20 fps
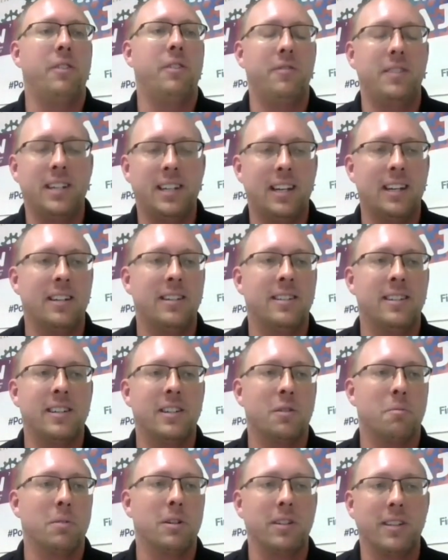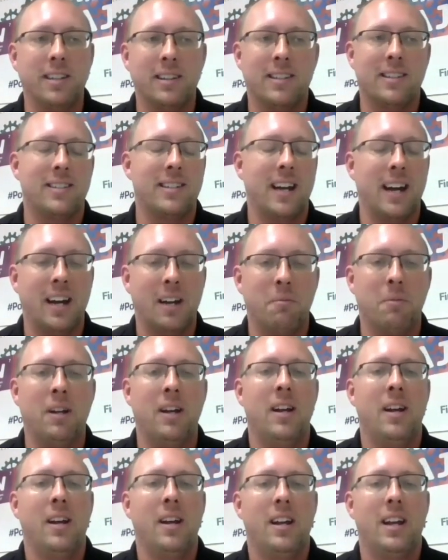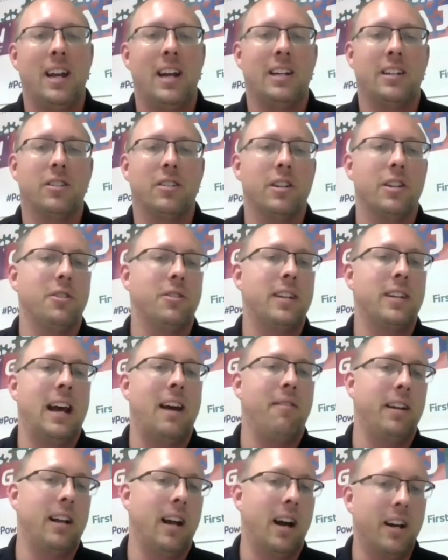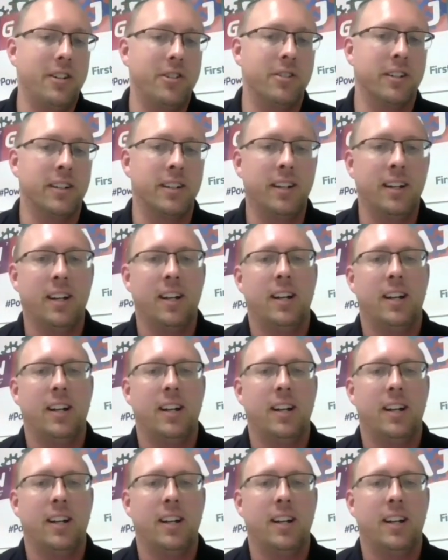50 kids in your building this time, and you're used to having 100,